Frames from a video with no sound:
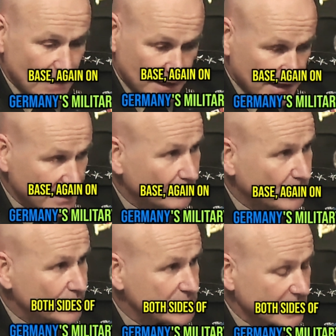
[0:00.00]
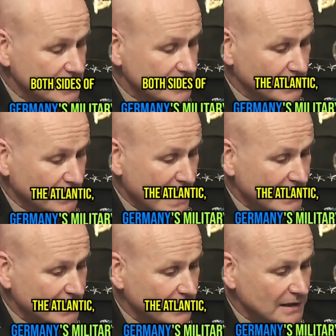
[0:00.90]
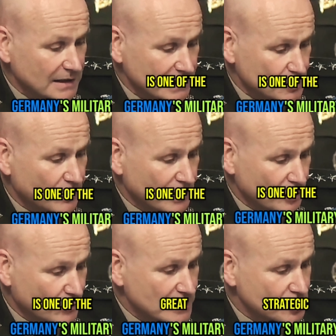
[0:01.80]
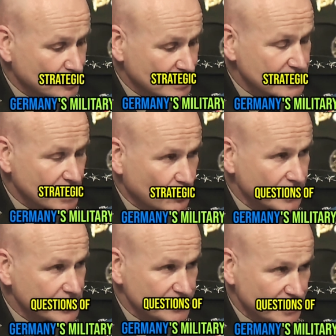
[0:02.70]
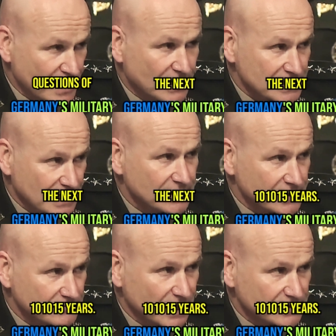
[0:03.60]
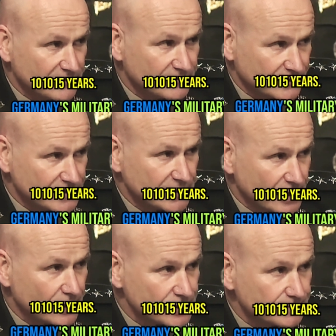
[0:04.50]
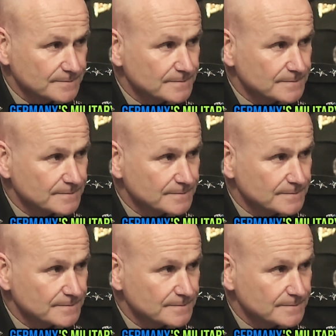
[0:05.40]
again, on both sides of the Atlantic, is one of the great strategic questions of the next 10, 15 years.